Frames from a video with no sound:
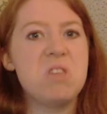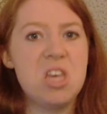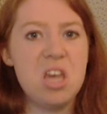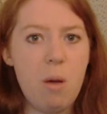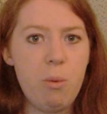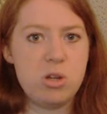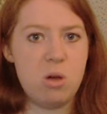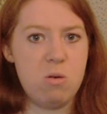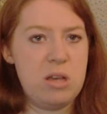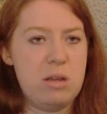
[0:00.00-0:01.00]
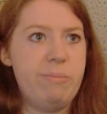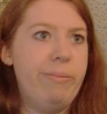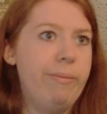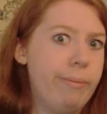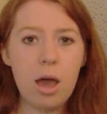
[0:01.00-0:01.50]
Come on, Tolkien.
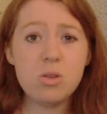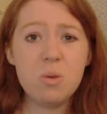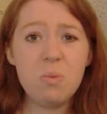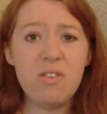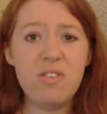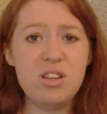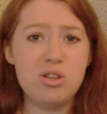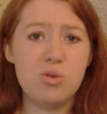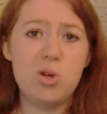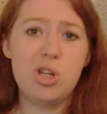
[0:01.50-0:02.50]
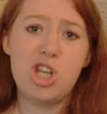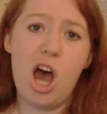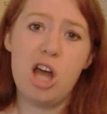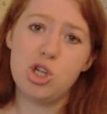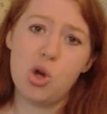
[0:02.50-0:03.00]
I also briefly just want to
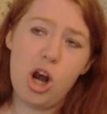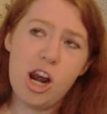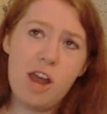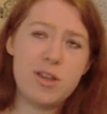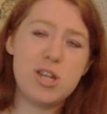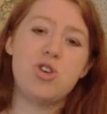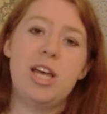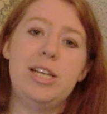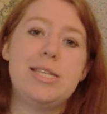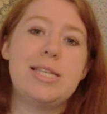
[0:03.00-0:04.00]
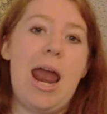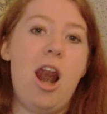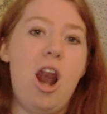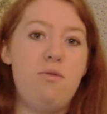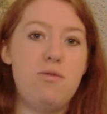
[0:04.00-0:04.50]
touch on love interests
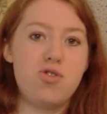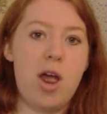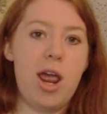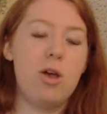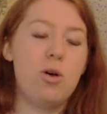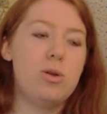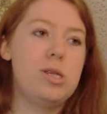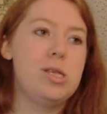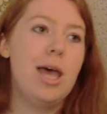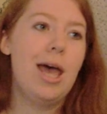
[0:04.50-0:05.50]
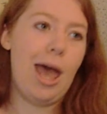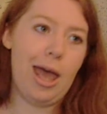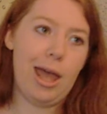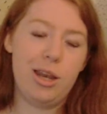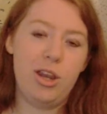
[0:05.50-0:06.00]
and love triangles,
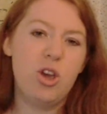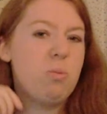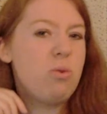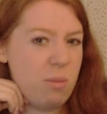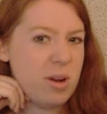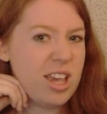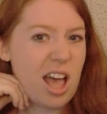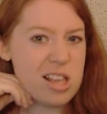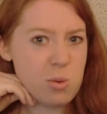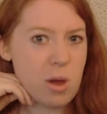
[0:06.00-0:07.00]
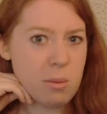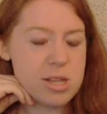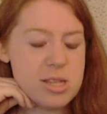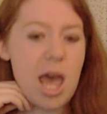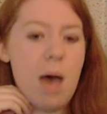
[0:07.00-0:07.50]
and you can probably guess what I'm going
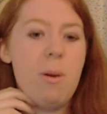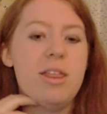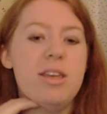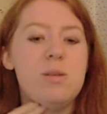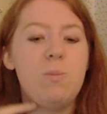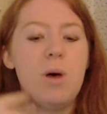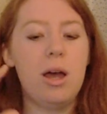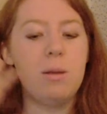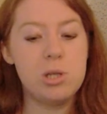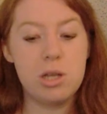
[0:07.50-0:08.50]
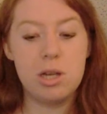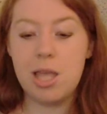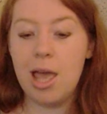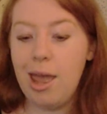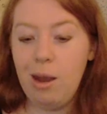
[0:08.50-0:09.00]
to say about this, but I'm just going to
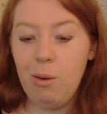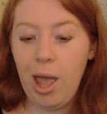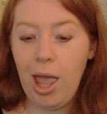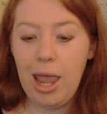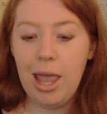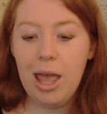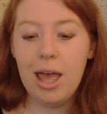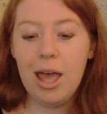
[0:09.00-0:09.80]
say it anyway.